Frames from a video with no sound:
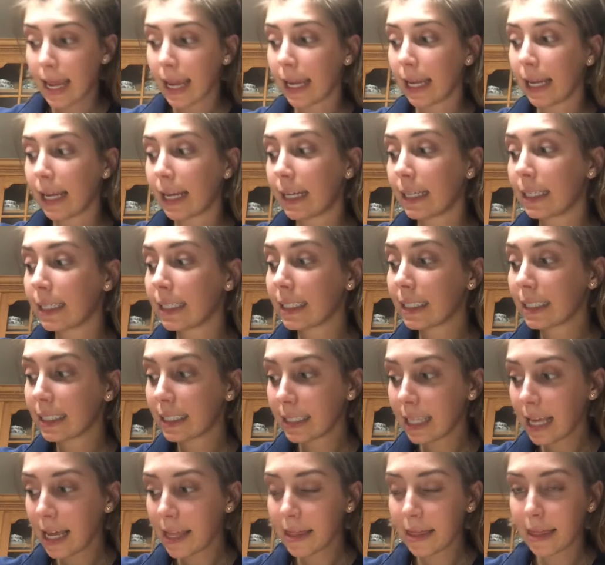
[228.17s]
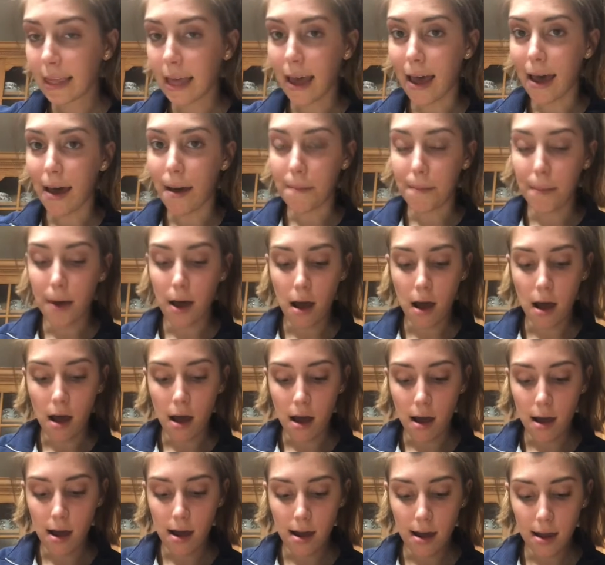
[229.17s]
and set them
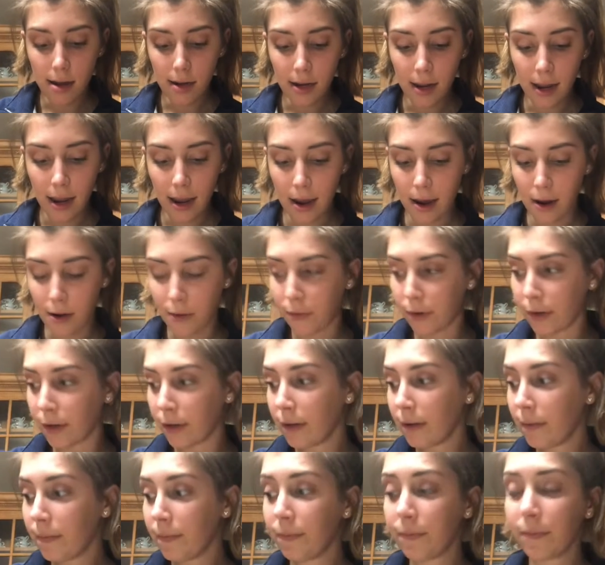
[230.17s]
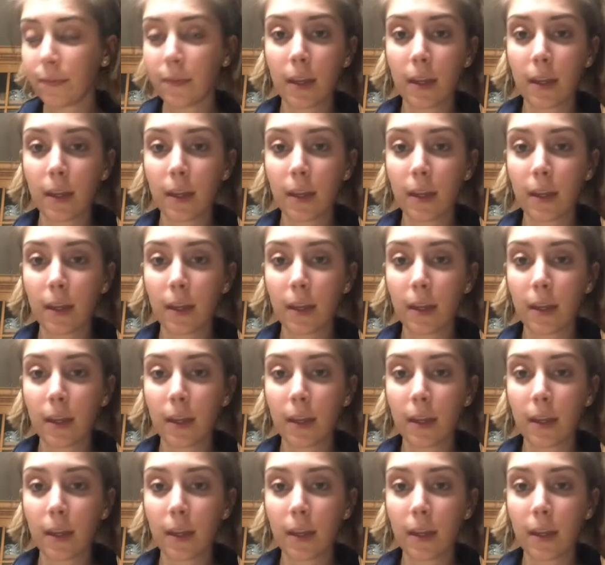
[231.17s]
on our